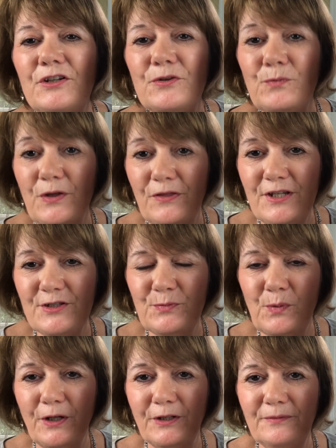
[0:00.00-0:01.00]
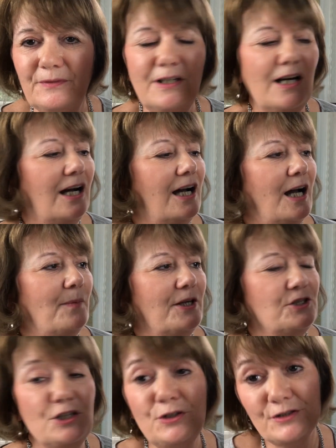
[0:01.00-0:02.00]
With this one, I'm
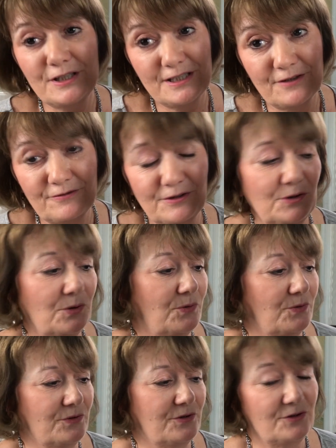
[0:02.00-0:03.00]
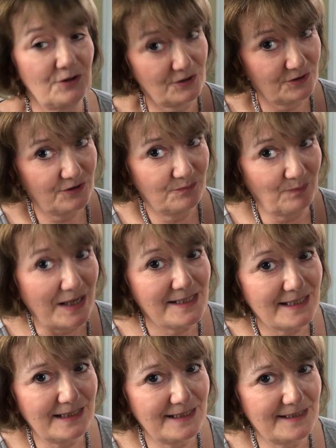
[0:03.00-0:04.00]
actually using different chords. So it's
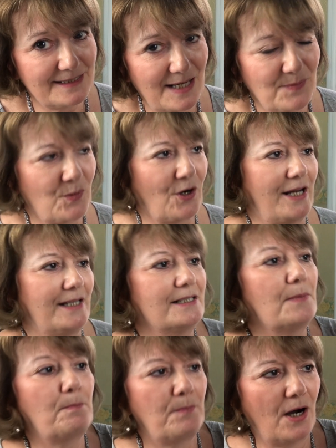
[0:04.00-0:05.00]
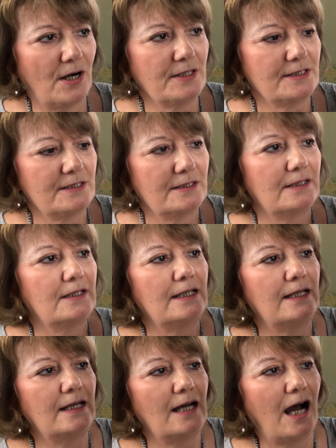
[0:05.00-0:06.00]
basically the same braid, but
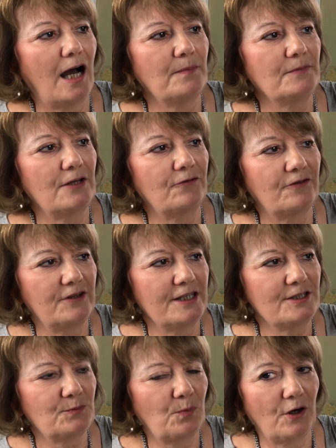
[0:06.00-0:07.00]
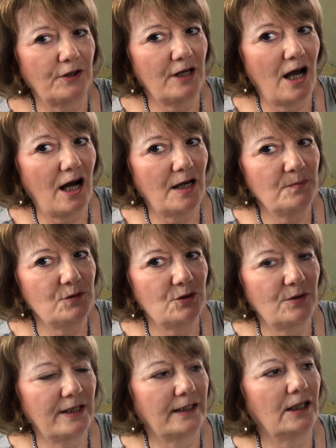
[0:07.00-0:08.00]
and for this one, I'm
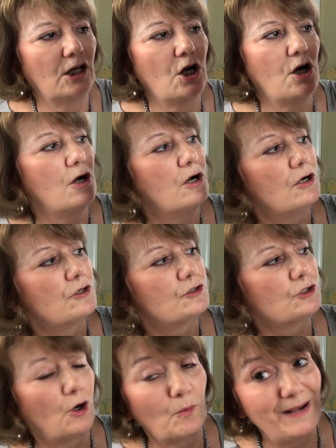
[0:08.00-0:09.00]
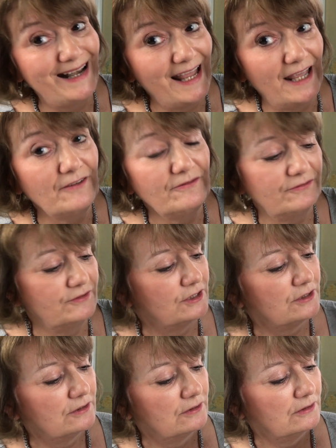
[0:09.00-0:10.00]
doing top
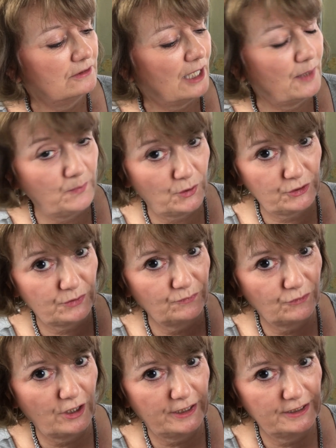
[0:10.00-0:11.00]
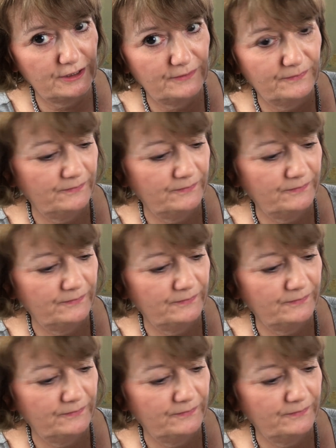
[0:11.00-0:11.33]
left and bottom right.